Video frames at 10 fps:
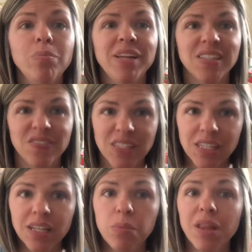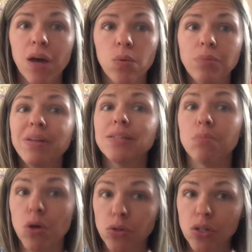piece physically, but like one piece
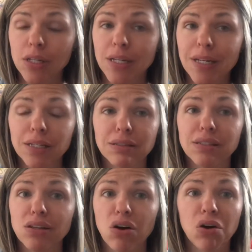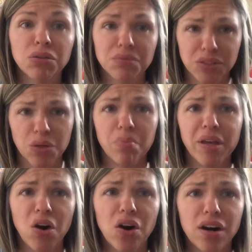emotionally, because y'all, it's gonna
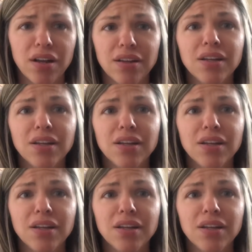be hard.